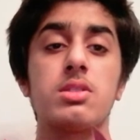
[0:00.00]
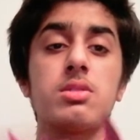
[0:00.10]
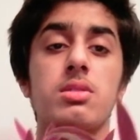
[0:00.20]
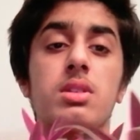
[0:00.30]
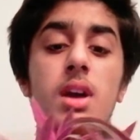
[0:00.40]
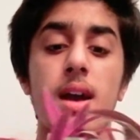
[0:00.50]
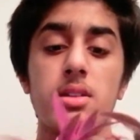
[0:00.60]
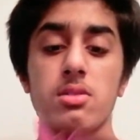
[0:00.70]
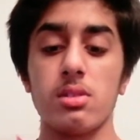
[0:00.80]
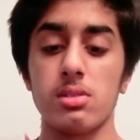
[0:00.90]
to, and
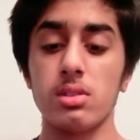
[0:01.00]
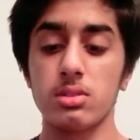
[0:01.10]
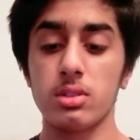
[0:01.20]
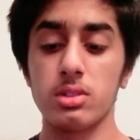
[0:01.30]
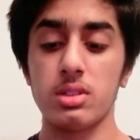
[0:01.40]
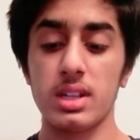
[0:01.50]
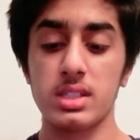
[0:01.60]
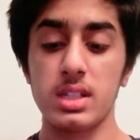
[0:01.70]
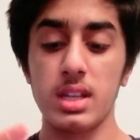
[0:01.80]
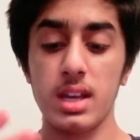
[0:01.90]
you're not going to
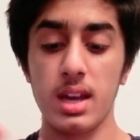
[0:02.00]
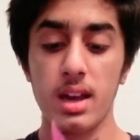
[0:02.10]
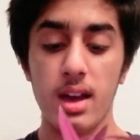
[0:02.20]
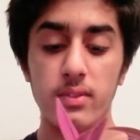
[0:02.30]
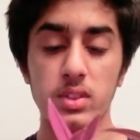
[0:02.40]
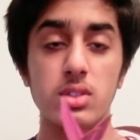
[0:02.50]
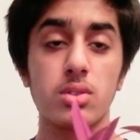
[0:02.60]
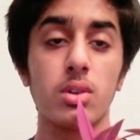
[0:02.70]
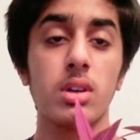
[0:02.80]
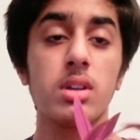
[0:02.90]
actually have the
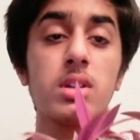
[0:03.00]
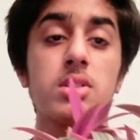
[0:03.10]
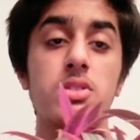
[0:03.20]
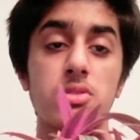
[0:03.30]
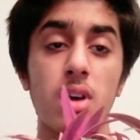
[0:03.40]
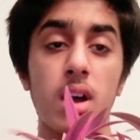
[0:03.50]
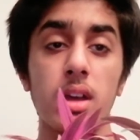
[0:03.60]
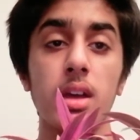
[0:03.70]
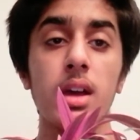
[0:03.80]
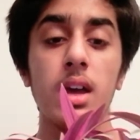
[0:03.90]
soil dry.
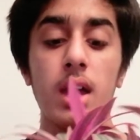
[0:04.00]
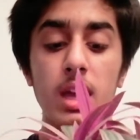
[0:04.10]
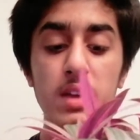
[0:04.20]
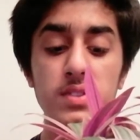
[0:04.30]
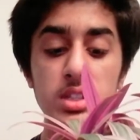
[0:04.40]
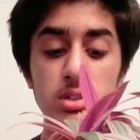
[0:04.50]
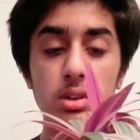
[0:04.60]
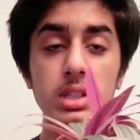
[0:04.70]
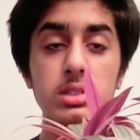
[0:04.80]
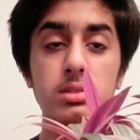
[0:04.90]
If the
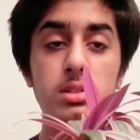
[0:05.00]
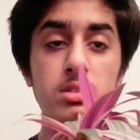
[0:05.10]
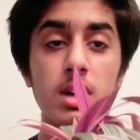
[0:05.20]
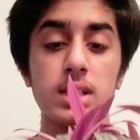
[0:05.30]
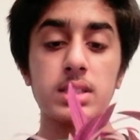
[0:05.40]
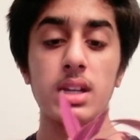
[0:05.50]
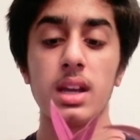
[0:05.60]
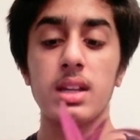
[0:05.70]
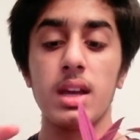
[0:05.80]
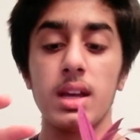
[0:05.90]
soil is on the dry
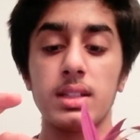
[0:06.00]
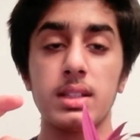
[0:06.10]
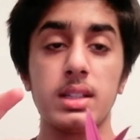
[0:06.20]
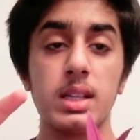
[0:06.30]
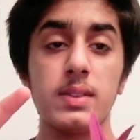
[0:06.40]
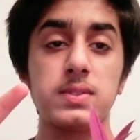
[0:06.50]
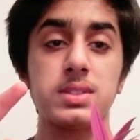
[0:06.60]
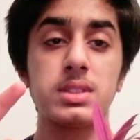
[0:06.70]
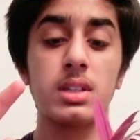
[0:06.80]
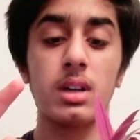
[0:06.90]
side, the
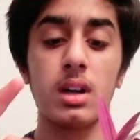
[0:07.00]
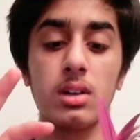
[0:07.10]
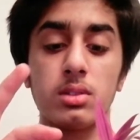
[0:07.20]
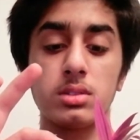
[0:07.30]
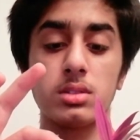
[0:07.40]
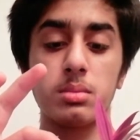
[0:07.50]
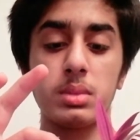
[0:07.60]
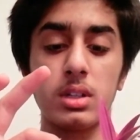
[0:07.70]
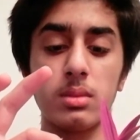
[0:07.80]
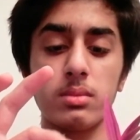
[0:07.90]
leaves are going to
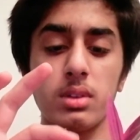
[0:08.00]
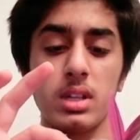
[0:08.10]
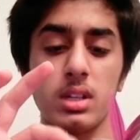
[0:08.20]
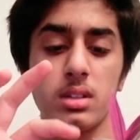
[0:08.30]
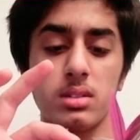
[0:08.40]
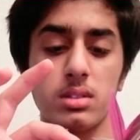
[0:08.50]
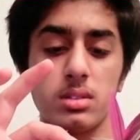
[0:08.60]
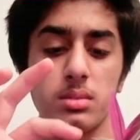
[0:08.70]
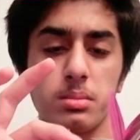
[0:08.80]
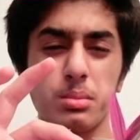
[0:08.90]
become really
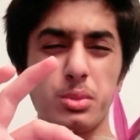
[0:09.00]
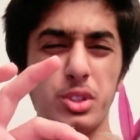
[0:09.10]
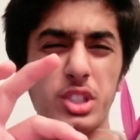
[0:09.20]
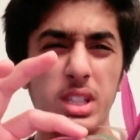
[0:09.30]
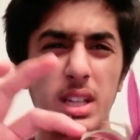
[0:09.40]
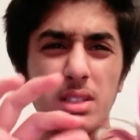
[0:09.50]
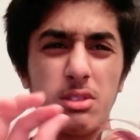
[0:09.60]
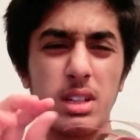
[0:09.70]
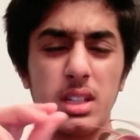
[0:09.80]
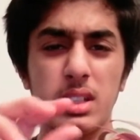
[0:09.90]
mushy and
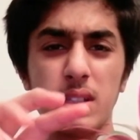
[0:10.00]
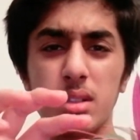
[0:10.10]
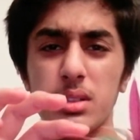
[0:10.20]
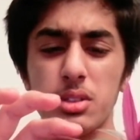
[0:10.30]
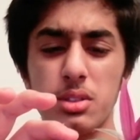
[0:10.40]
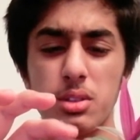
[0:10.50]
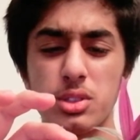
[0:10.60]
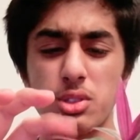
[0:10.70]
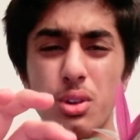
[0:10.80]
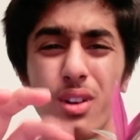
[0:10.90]
really,
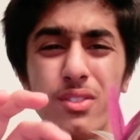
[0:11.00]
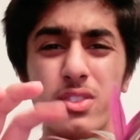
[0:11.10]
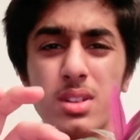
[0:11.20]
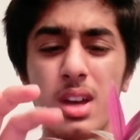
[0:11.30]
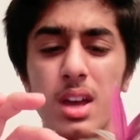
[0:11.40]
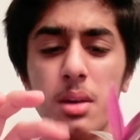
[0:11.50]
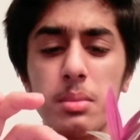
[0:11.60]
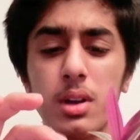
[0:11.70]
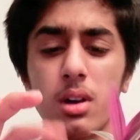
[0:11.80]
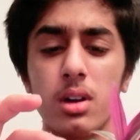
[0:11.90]
soft
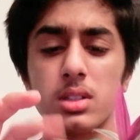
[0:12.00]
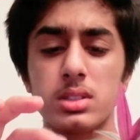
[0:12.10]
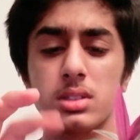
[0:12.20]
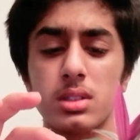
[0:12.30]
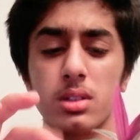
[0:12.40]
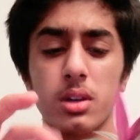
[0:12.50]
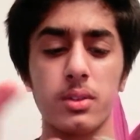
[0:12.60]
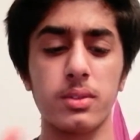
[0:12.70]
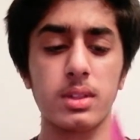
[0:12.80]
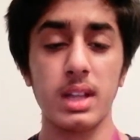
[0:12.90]
because
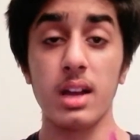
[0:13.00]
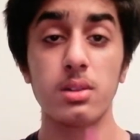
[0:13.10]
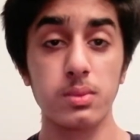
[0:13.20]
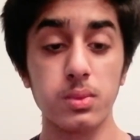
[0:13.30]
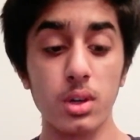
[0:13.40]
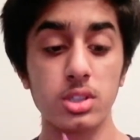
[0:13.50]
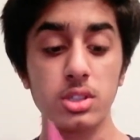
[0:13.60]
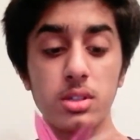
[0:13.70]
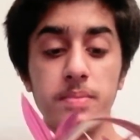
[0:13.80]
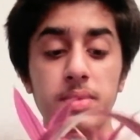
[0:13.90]
of lack of water.